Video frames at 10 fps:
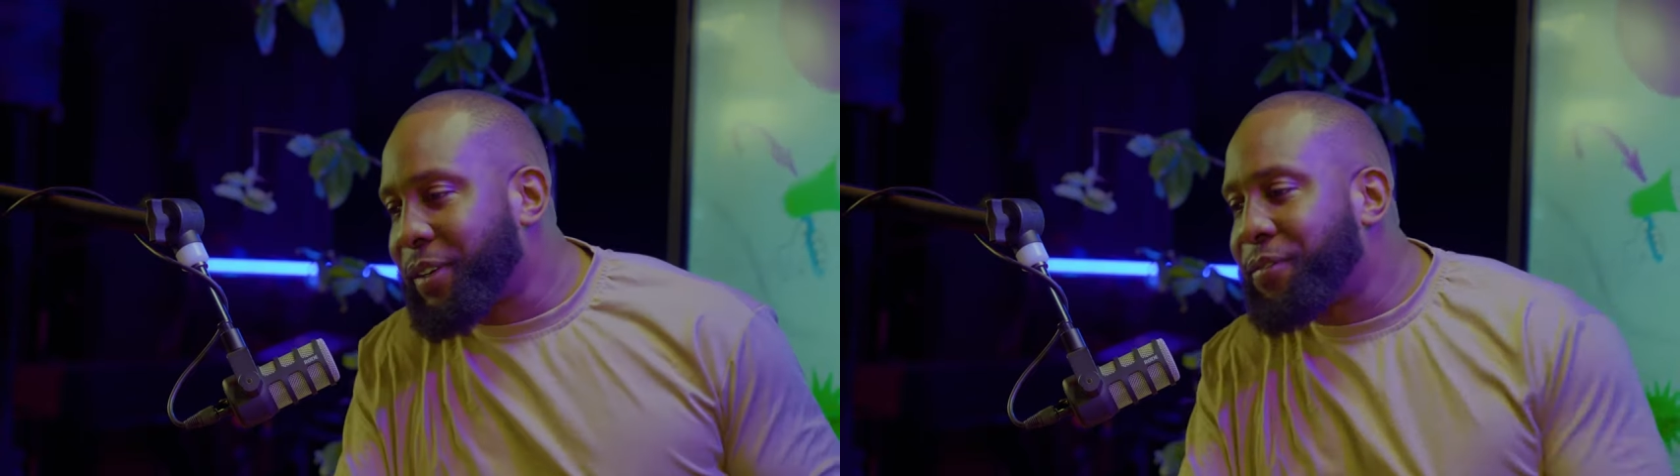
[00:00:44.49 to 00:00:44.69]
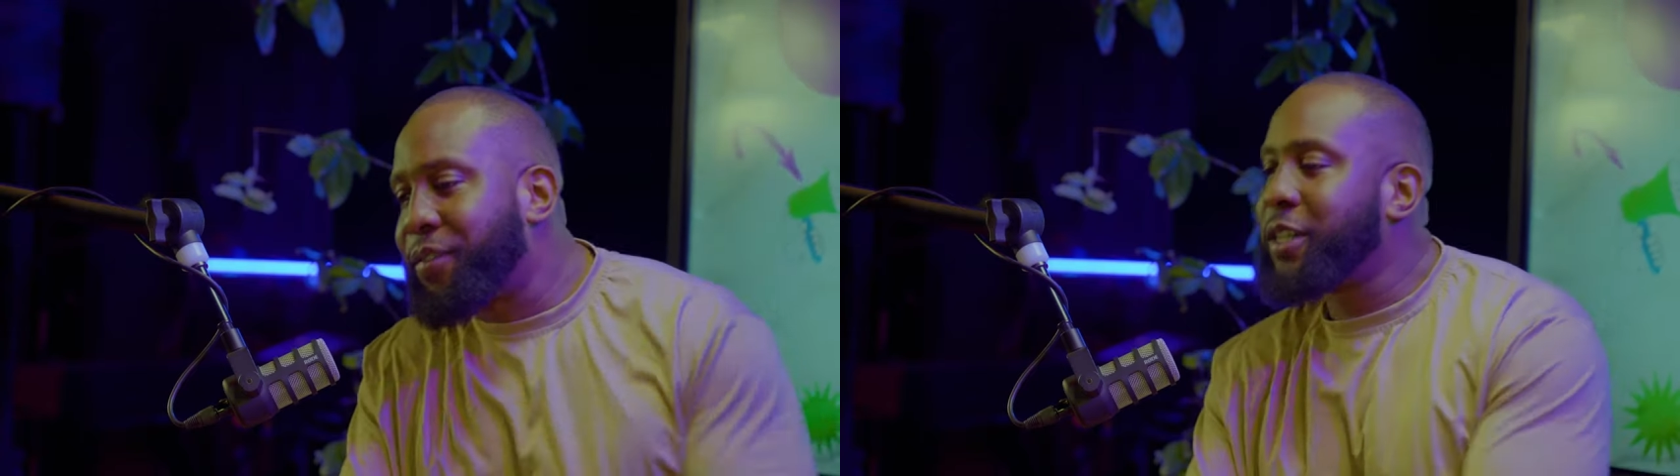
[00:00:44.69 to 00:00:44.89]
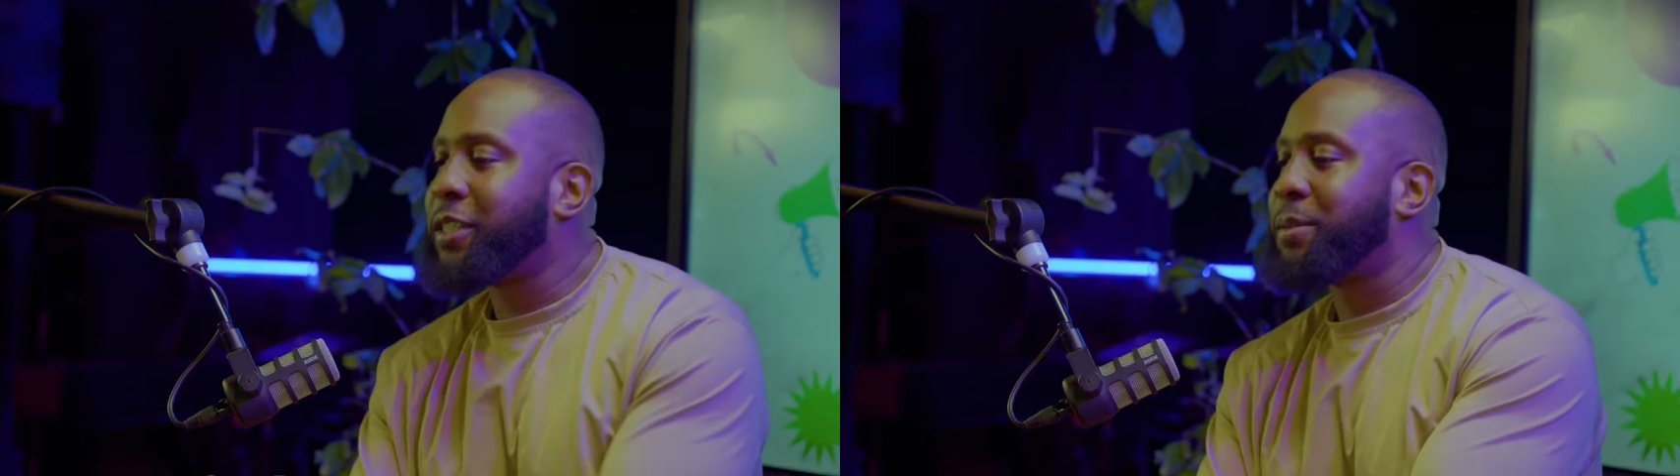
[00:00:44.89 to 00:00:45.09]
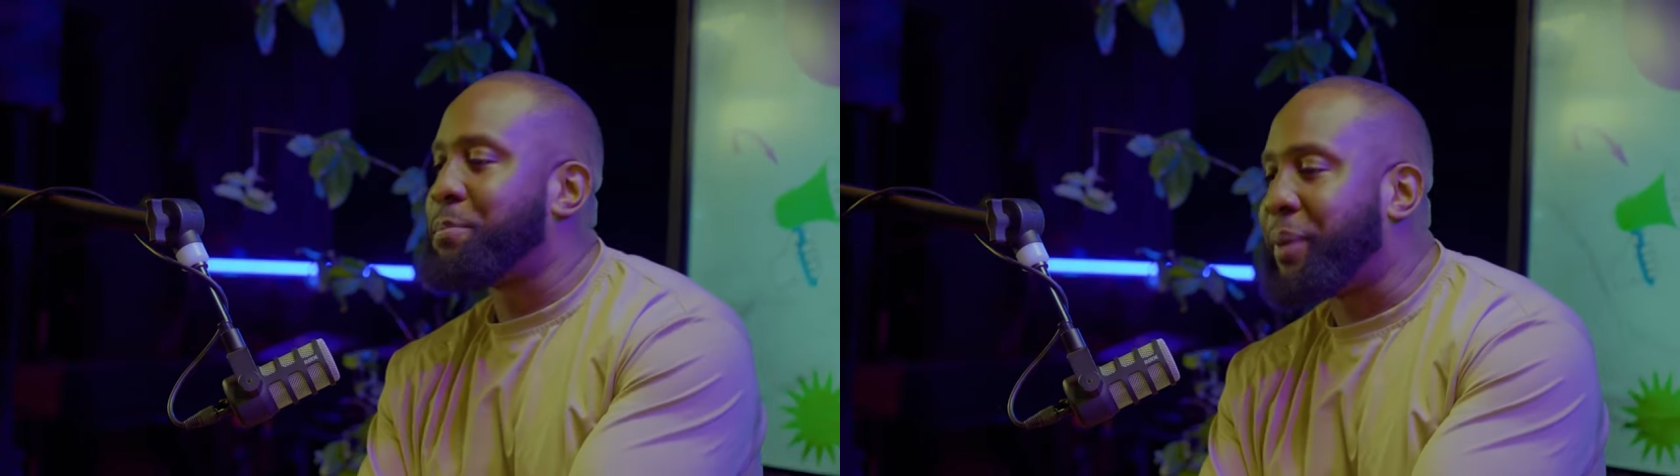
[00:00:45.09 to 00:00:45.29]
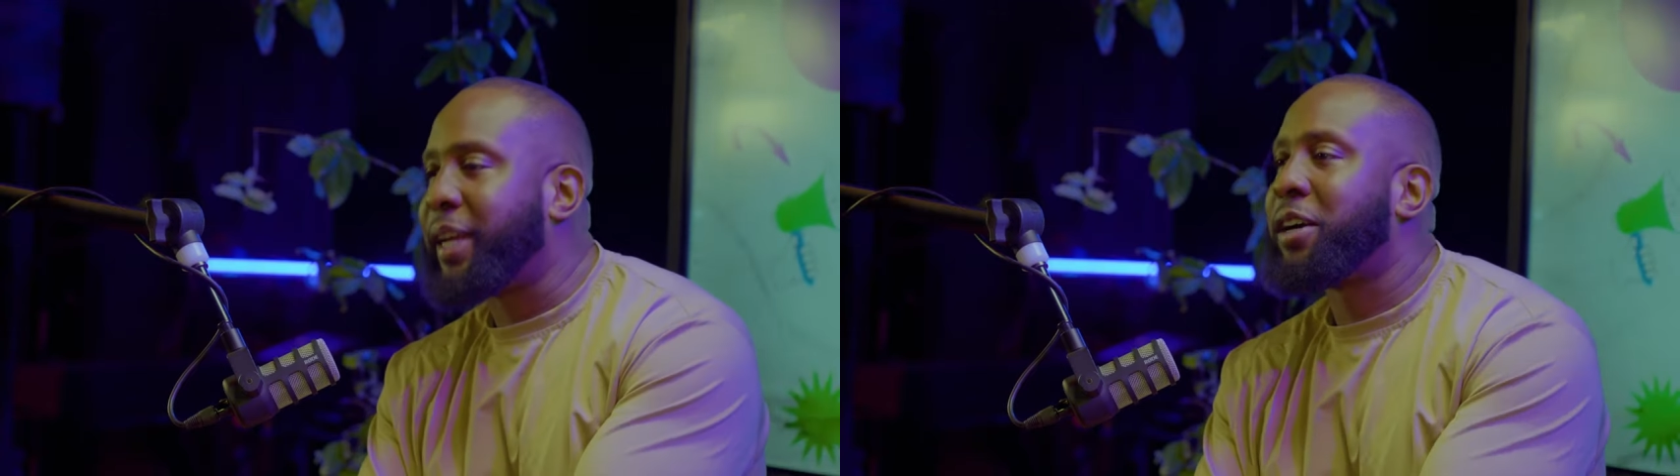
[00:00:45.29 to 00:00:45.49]

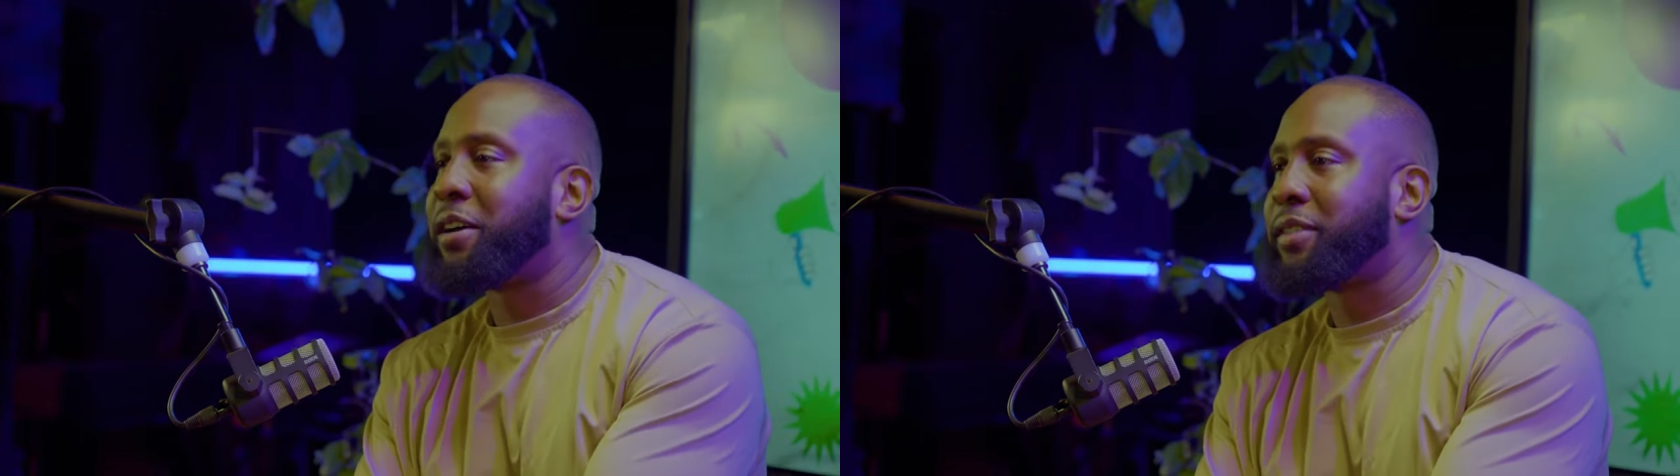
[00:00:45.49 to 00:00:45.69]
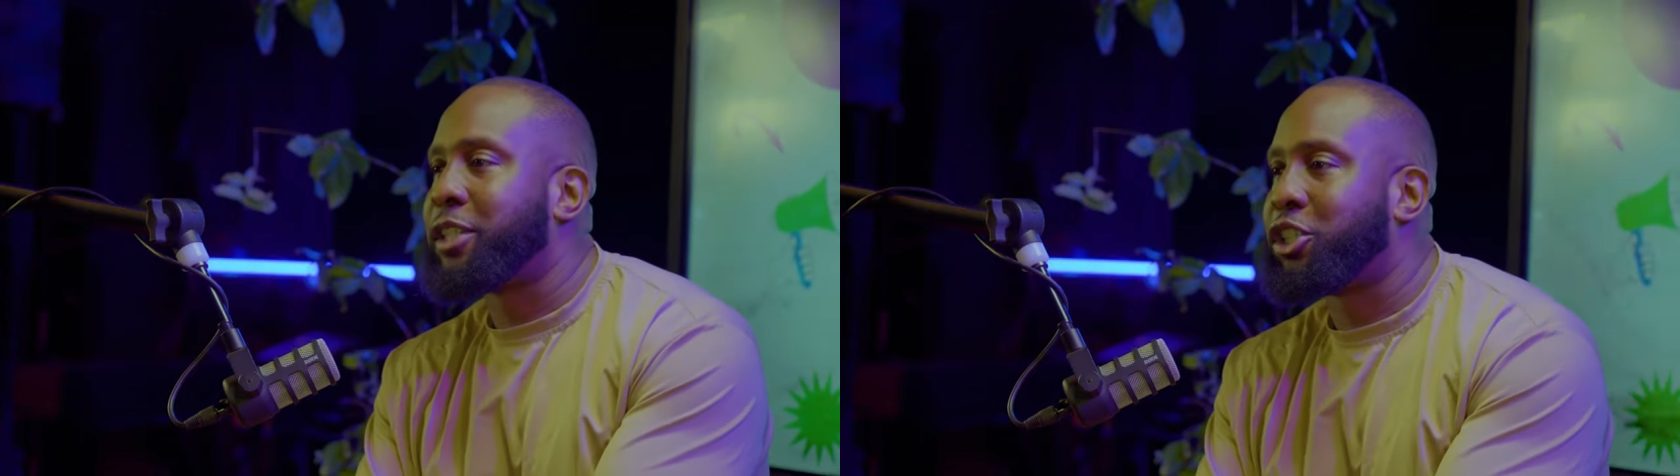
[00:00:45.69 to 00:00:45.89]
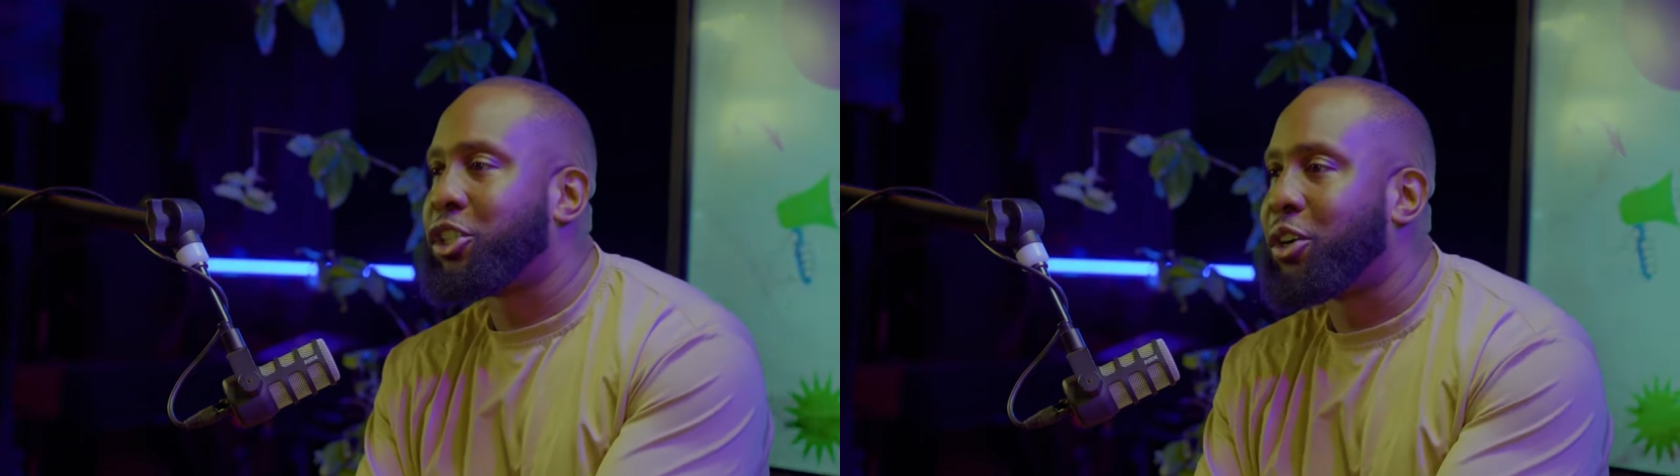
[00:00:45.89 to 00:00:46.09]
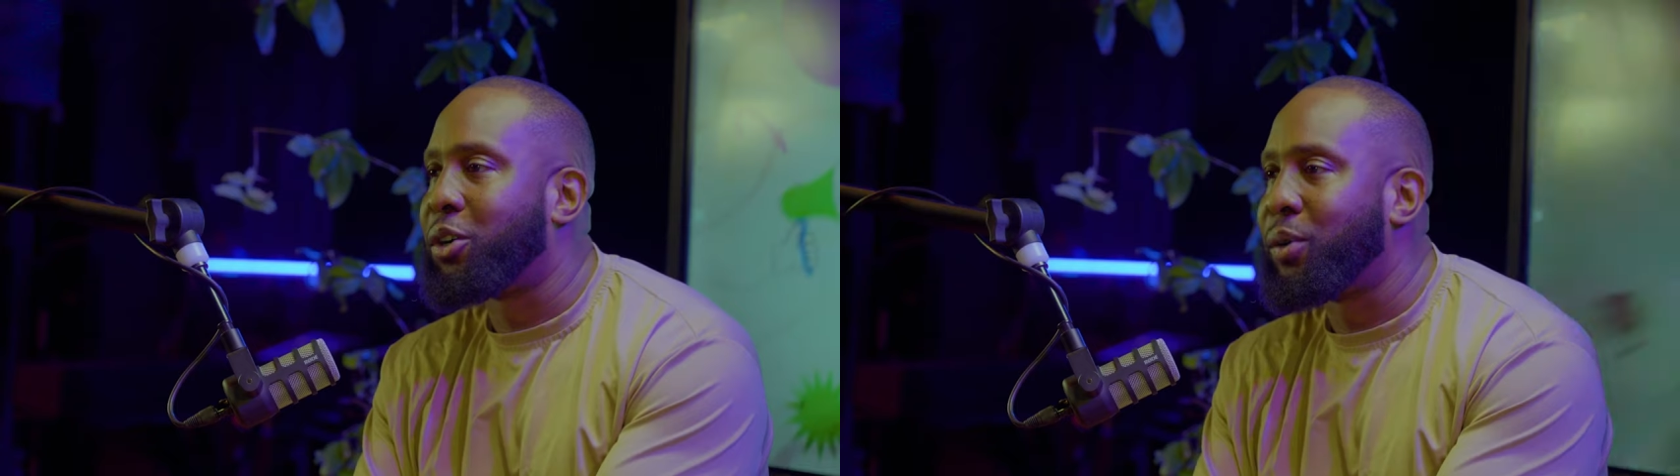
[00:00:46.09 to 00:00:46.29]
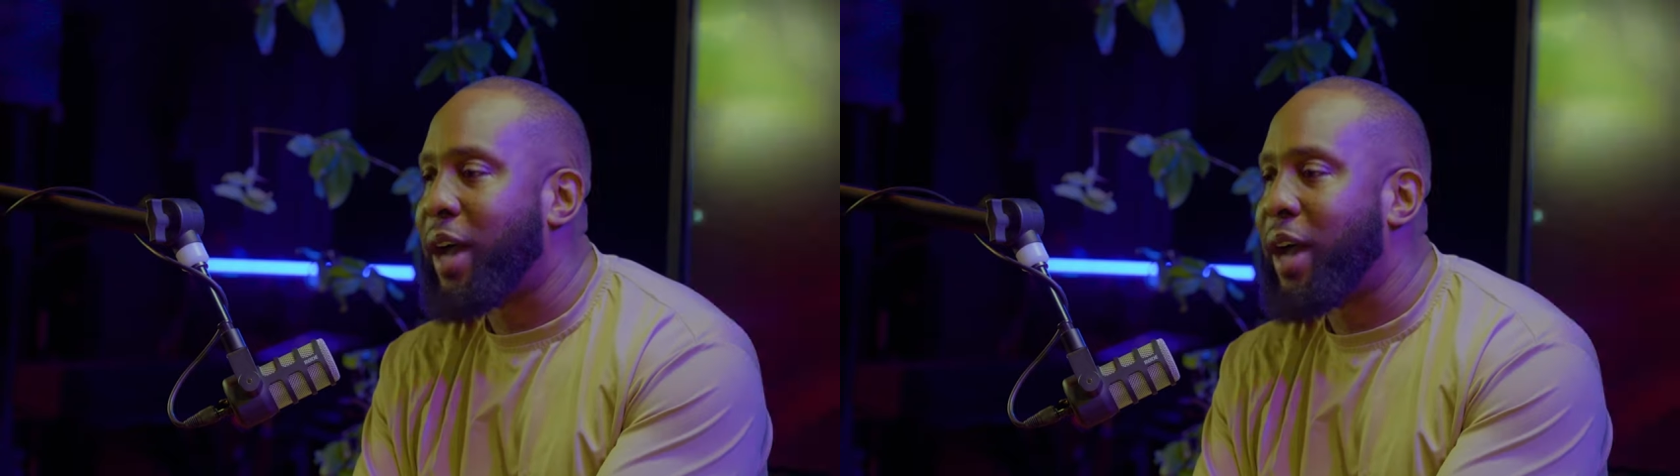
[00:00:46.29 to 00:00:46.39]
first bit of the show,